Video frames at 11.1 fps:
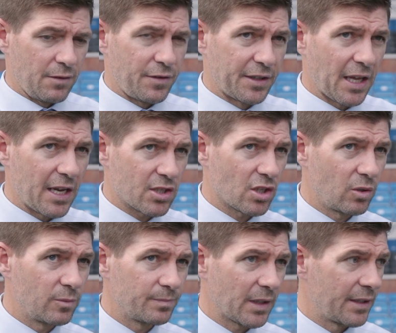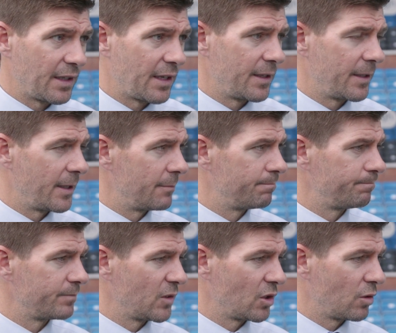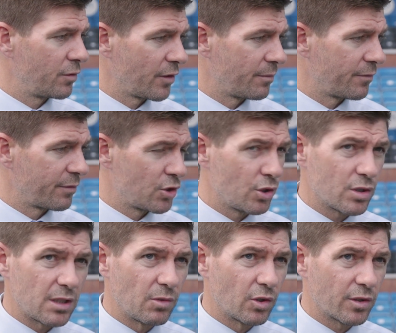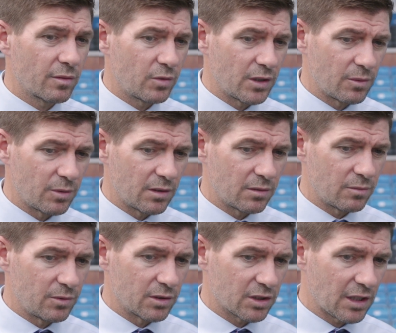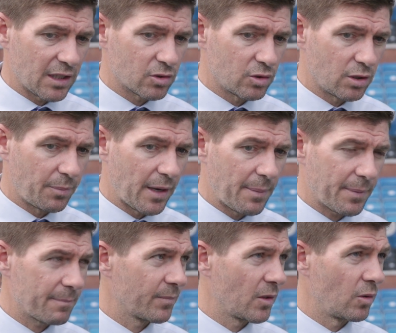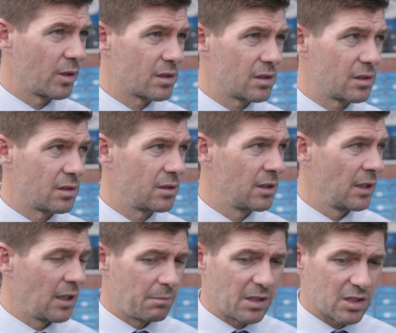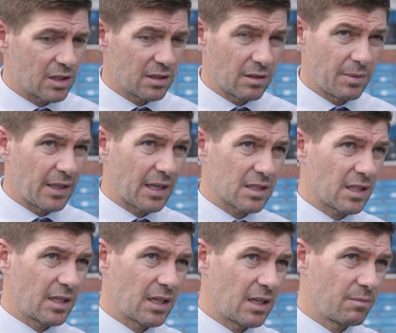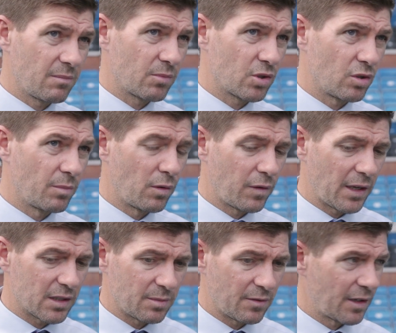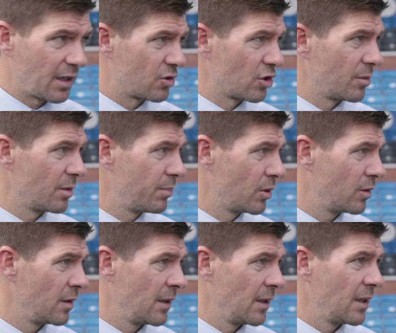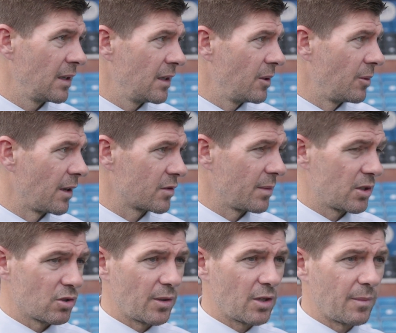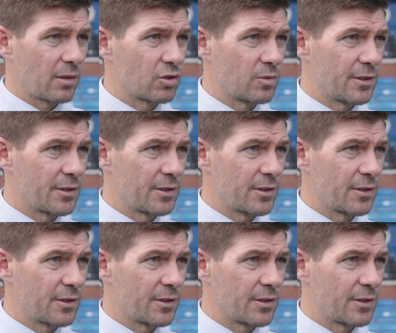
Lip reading: for a day or so. And then, you know, from Tuesday morning, we'll start all the prep going into Midtjylland. It'll be an exciting game. I'm sure both legs will be very enjoyable, but we have to make sure we come out as